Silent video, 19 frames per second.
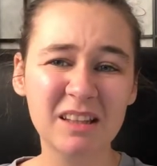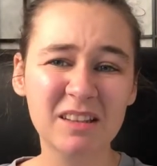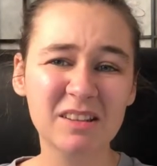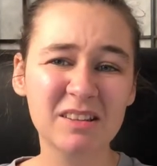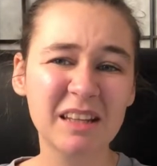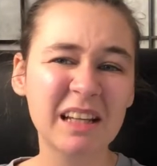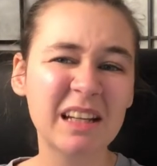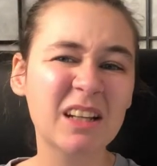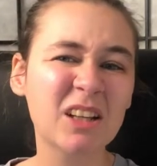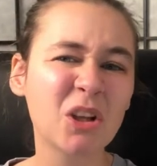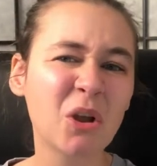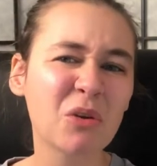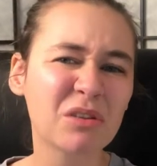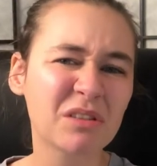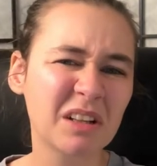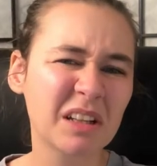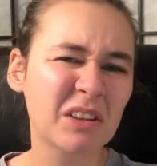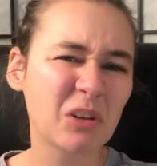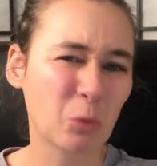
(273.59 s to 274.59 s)
stick
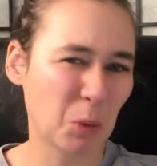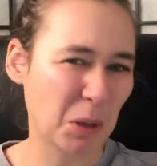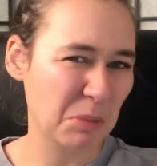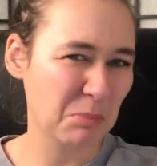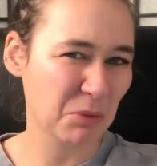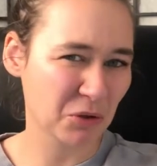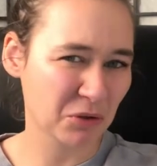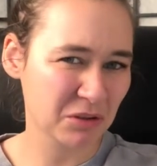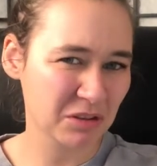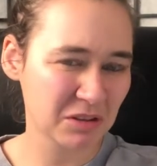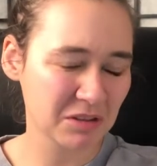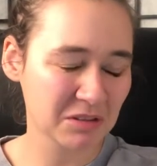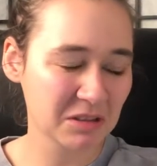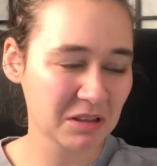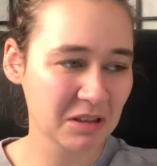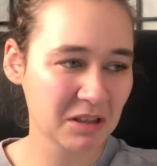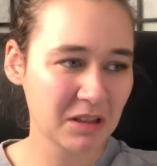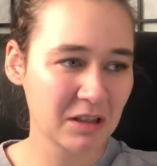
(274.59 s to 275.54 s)
closely to one person.